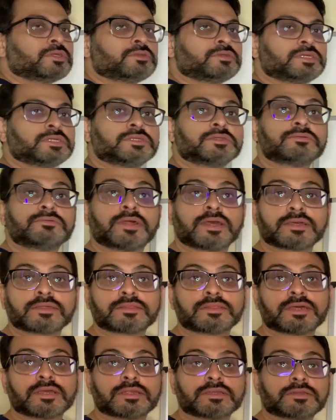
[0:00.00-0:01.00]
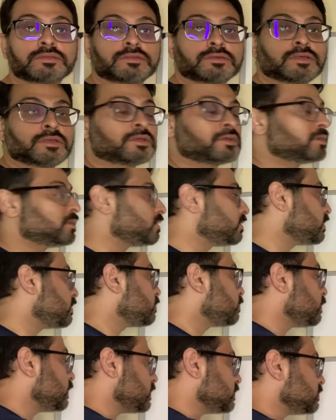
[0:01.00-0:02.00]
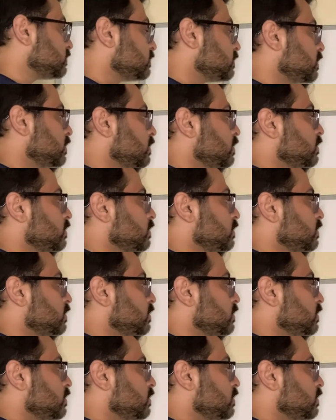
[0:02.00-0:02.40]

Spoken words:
redirect that request.